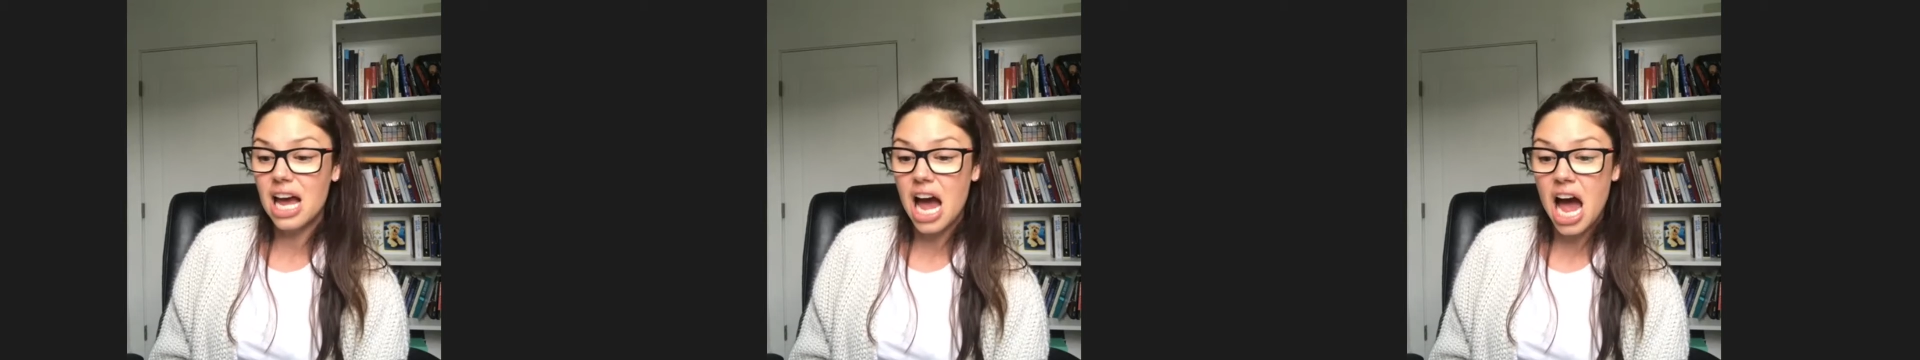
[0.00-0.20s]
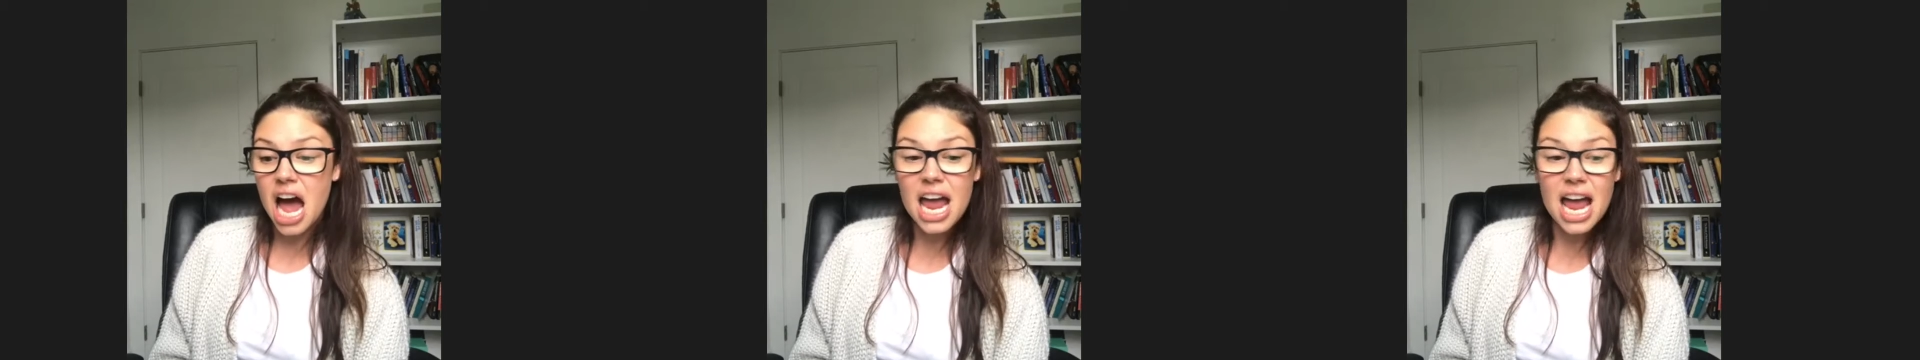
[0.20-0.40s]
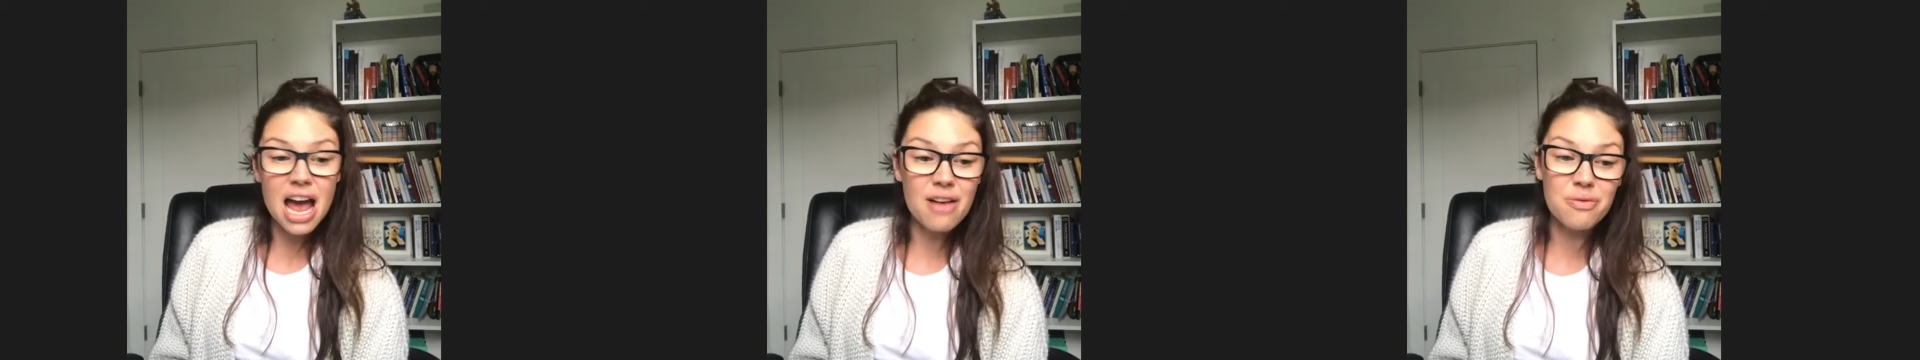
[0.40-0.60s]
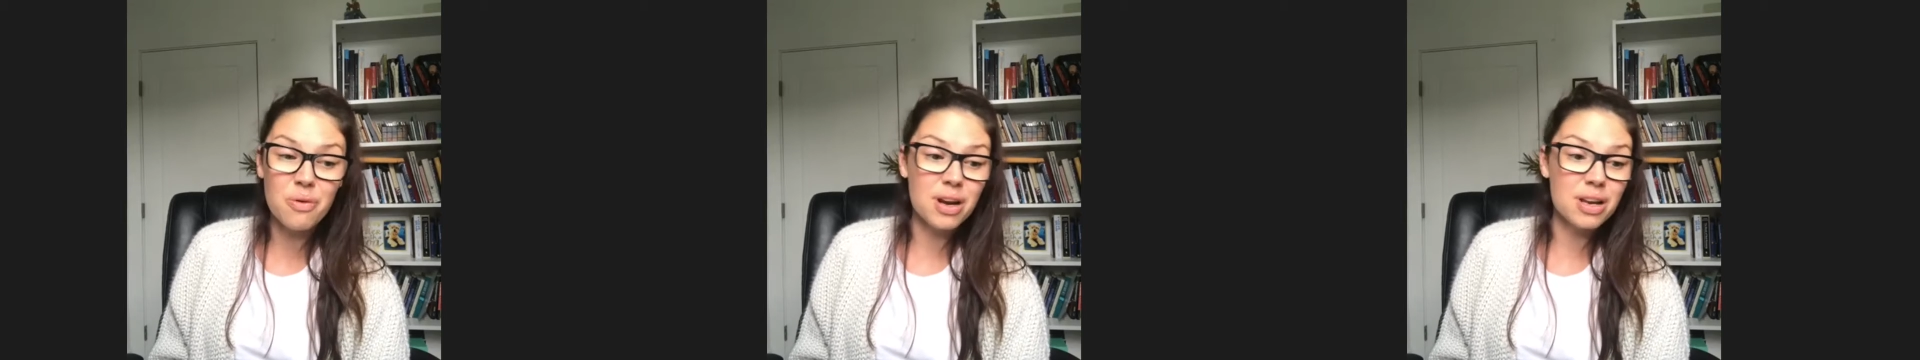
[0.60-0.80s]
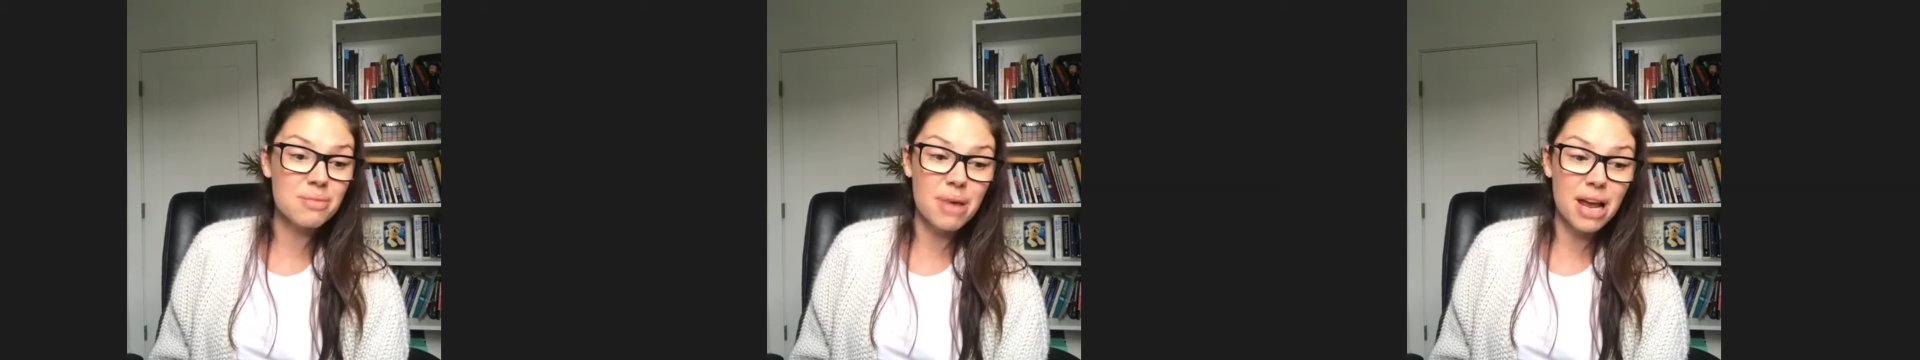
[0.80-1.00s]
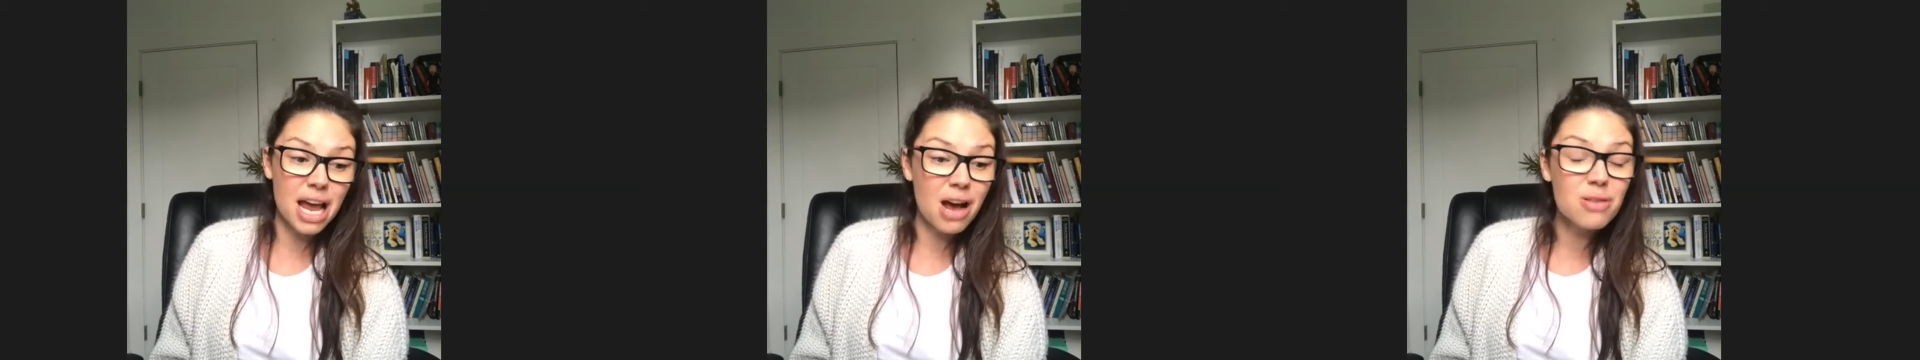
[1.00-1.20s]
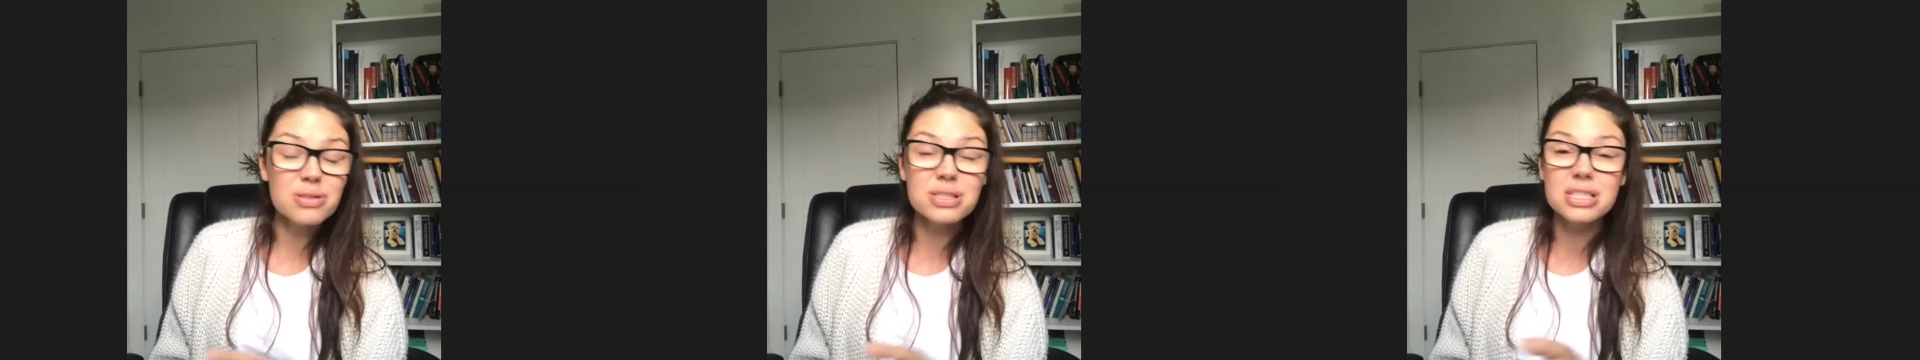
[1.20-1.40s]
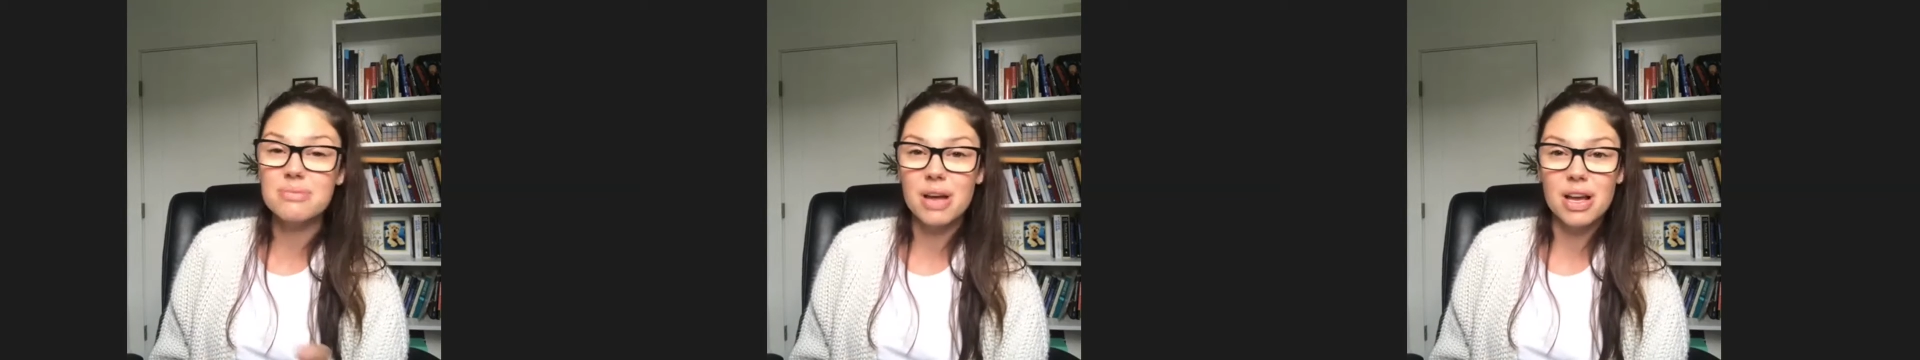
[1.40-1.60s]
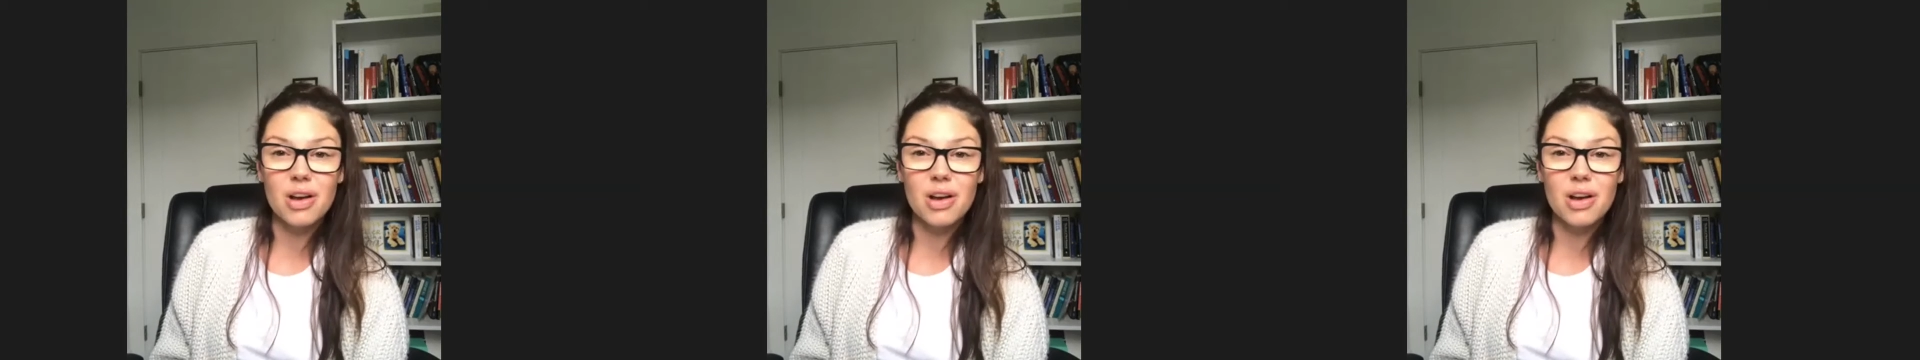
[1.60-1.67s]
I have one in my house, in my